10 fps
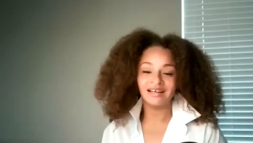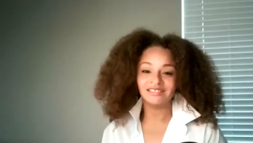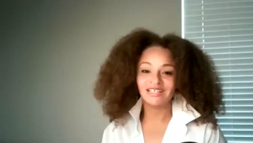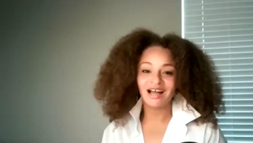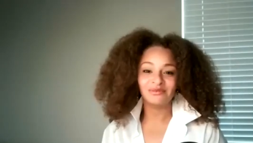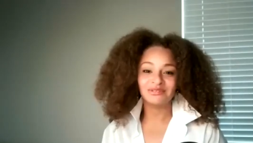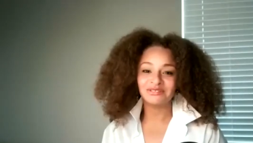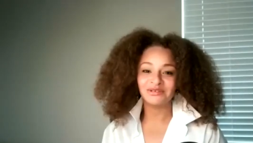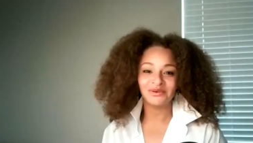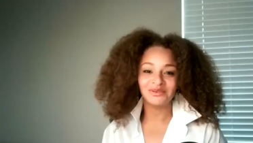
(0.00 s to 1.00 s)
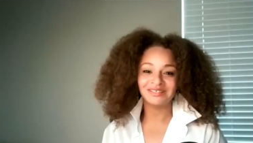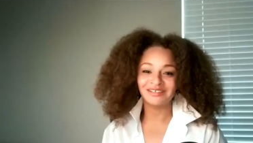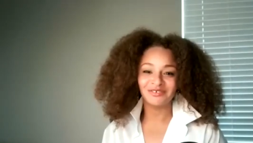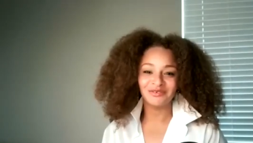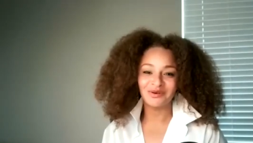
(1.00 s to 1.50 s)
gosh. I was a
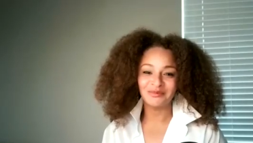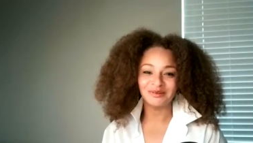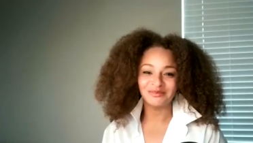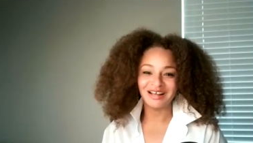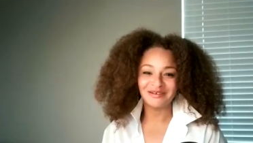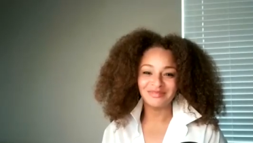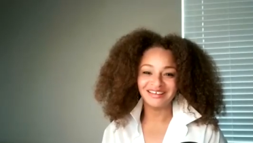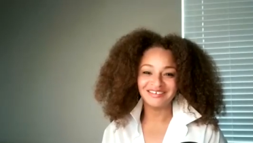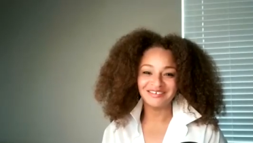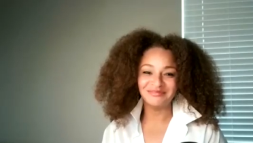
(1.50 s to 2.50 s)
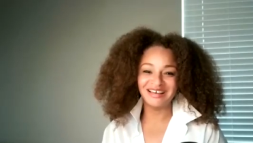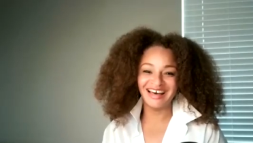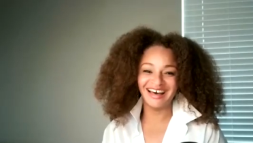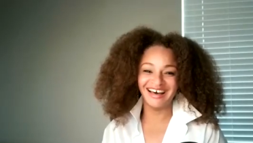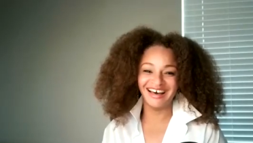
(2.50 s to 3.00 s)
totally different woman when I met
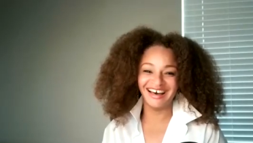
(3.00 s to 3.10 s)
him.